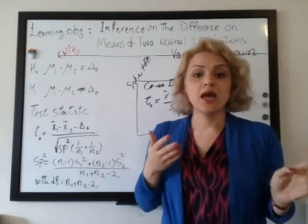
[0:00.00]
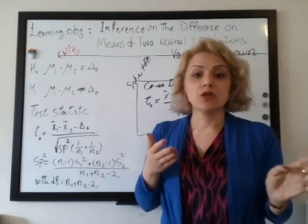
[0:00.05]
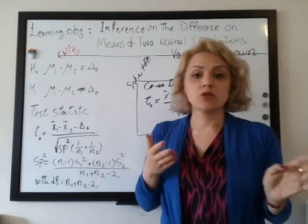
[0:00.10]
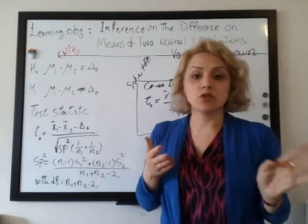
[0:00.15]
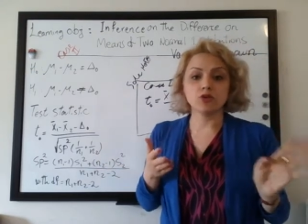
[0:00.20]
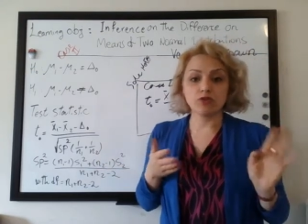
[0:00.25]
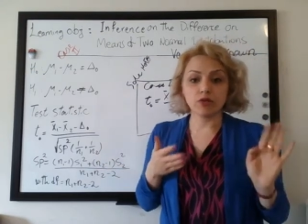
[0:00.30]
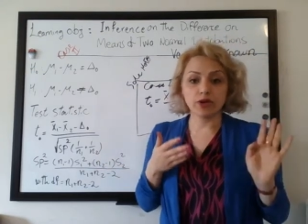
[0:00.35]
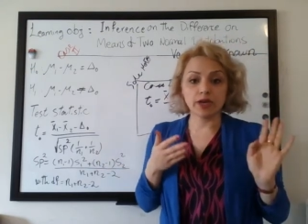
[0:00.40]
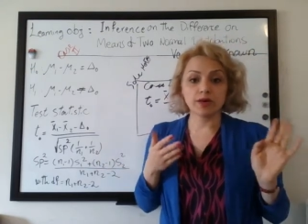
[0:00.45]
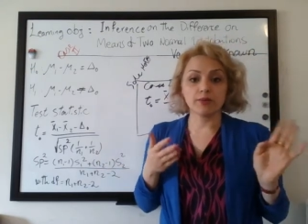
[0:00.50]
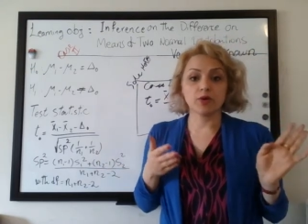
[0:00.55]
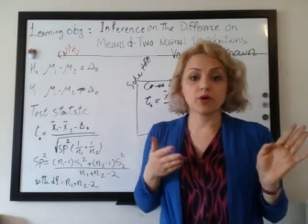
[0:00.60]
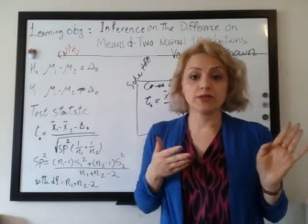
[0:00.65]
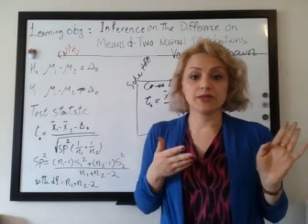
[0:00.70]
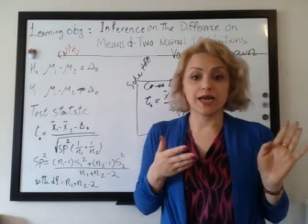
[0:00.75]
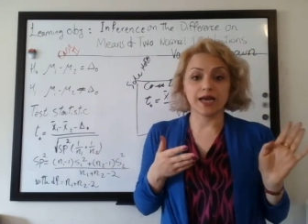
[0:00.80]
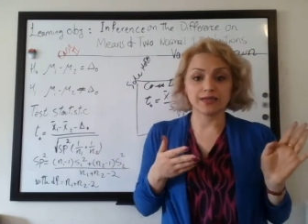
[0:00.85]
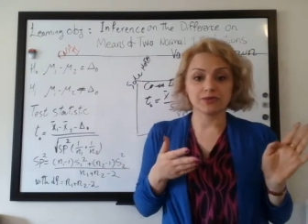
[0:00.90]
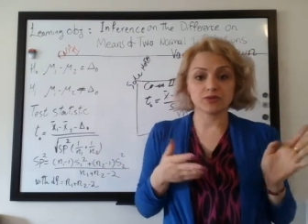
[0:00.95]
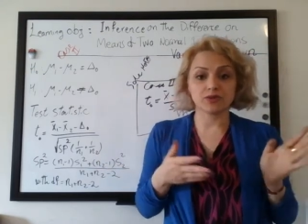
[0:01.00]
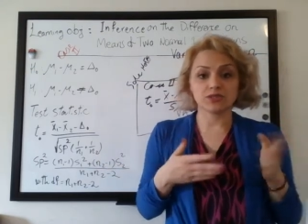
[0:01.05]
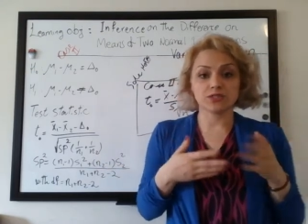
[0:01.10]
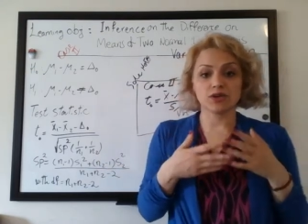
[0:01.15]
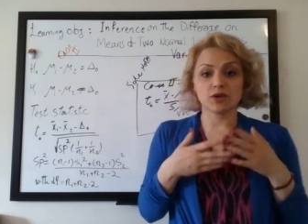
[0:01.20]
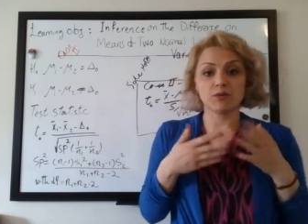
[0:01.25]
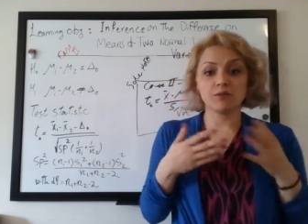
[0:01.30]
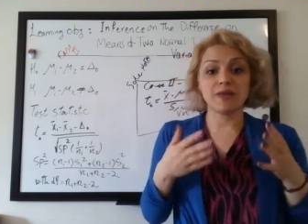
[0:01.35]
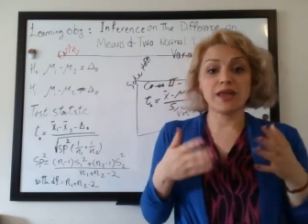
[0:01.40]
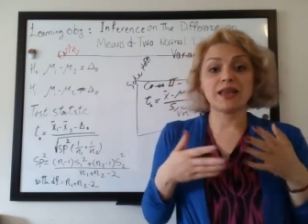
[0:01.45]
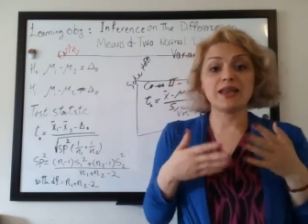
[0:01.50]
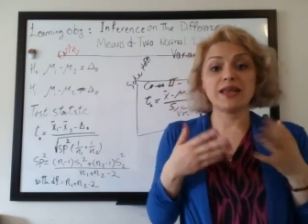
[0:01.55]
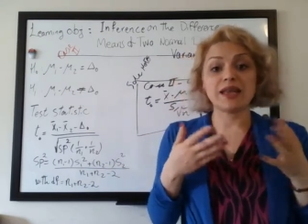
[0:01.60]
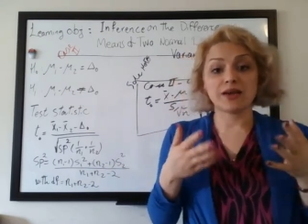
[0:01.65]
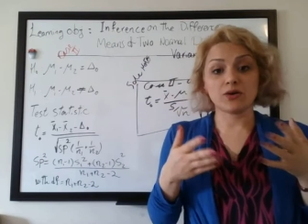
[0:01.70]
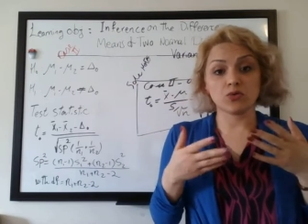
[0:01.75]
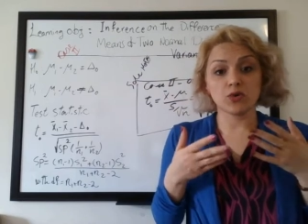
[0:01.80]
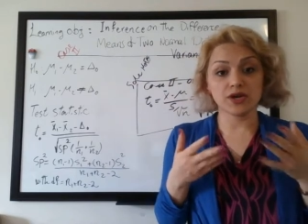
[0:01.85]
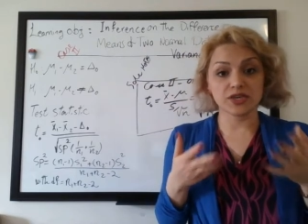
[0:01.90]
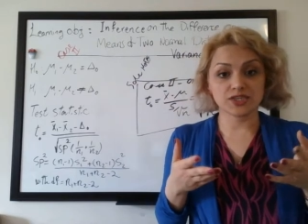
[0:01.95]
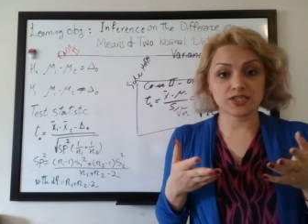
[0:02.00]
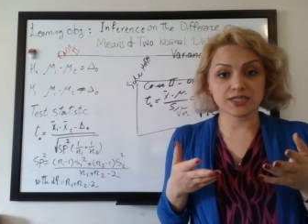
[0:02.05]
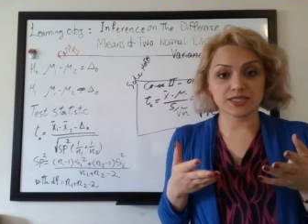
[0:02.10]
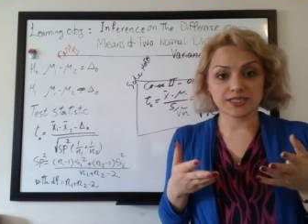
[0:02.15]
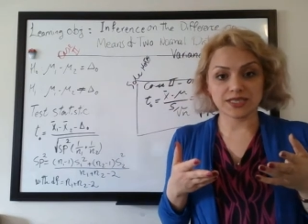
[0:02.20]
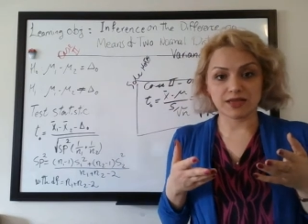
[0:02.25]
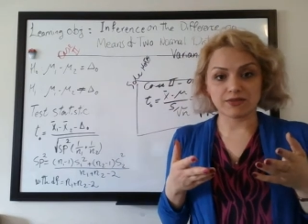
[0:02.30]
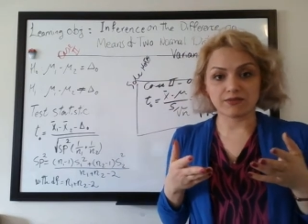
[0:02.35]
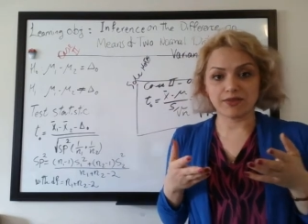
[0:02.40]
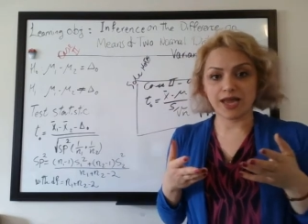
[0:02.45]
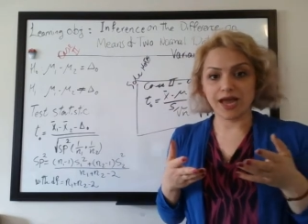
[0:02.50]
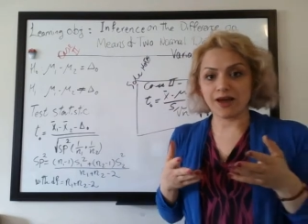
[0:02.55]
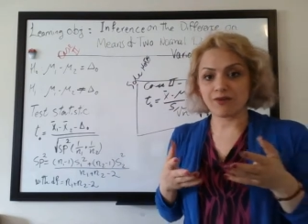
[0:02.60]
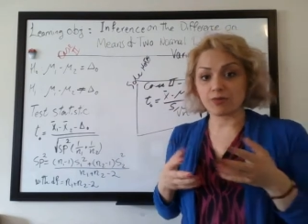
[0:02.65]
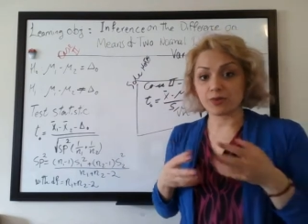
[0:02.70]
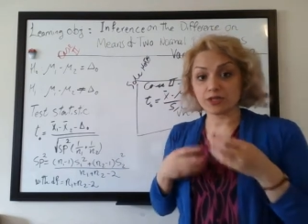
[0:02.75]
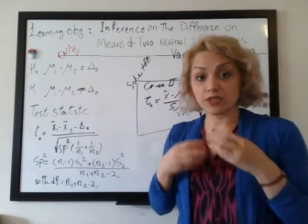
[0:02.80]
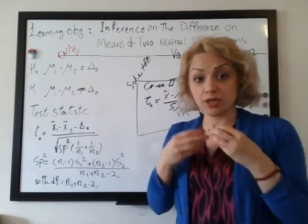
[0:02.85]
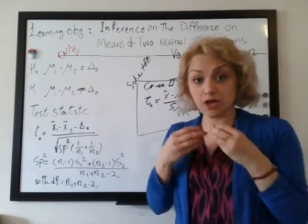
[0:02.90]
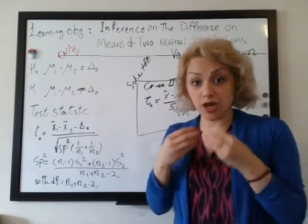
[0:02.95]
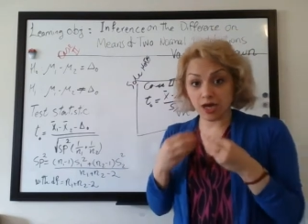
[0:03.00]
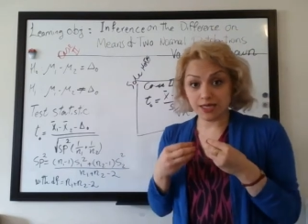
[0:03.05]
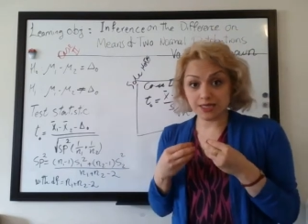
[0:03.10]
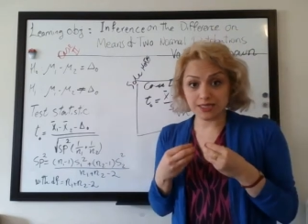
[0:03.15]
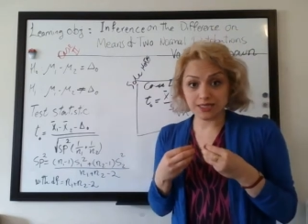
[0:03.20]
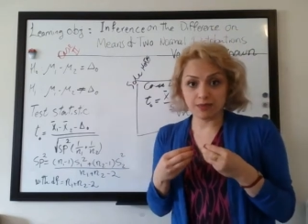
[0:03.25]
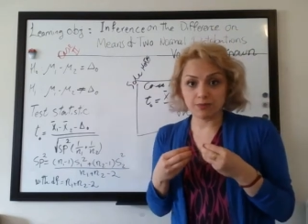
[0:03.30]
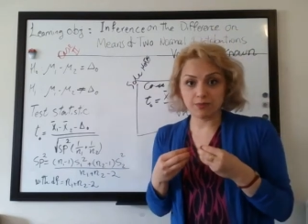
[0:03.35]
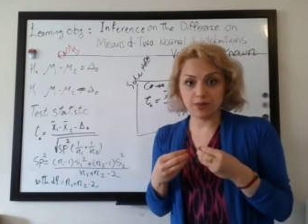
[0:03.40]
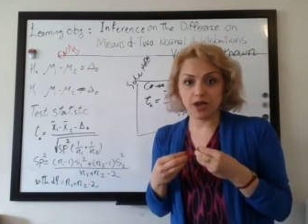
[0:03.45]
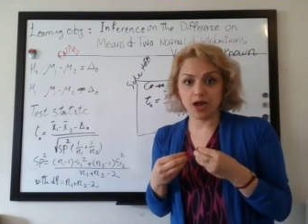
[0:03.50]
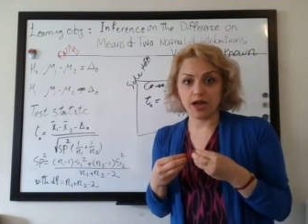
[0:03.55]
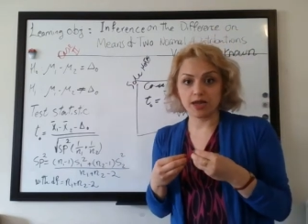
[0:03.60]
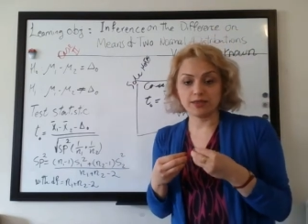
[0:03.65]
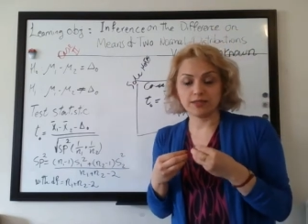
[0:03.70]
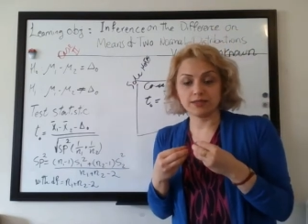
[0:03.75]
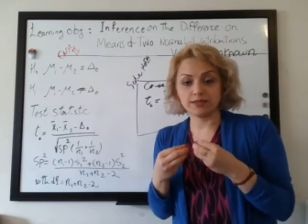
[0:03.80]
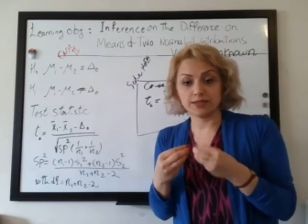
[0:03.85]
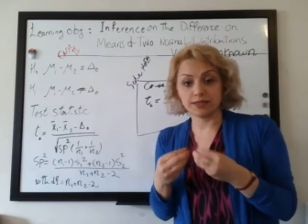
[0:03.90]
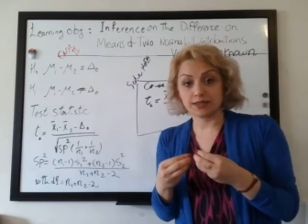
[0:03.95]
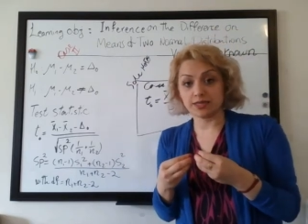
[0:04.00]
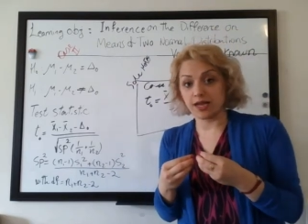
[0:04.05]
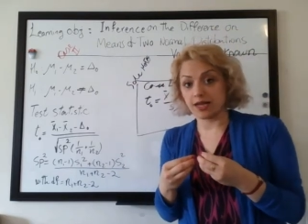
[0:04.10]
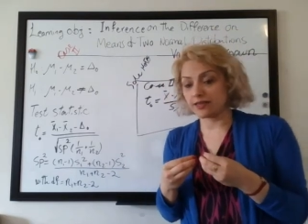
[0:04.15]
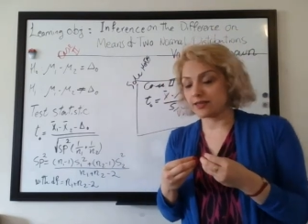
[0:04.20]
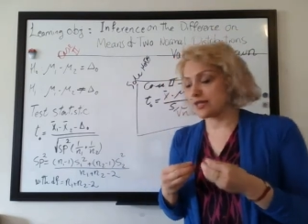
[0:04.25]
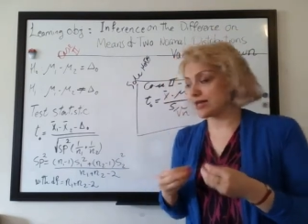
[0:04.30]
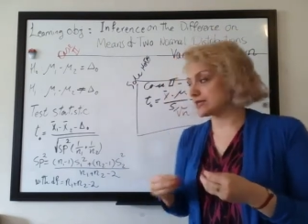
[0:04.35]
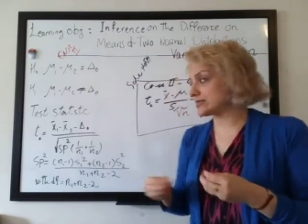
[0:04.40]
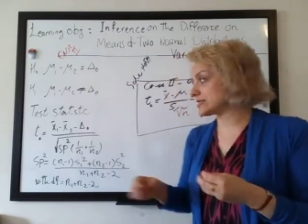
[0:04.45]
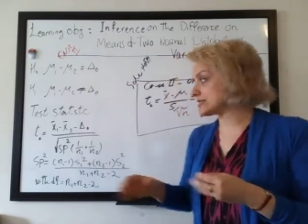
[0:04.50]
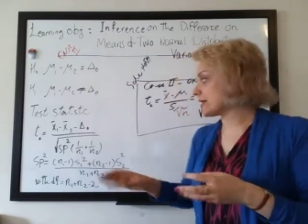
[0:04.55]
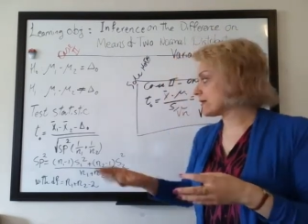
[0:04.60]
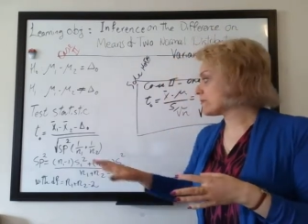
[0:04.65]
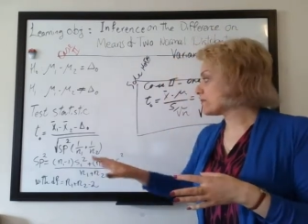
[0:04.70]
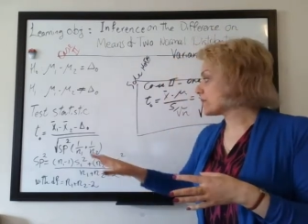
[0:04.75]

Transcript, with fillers: Don't worry about that ones. There are many equations that we have, but the concept behind it is like this.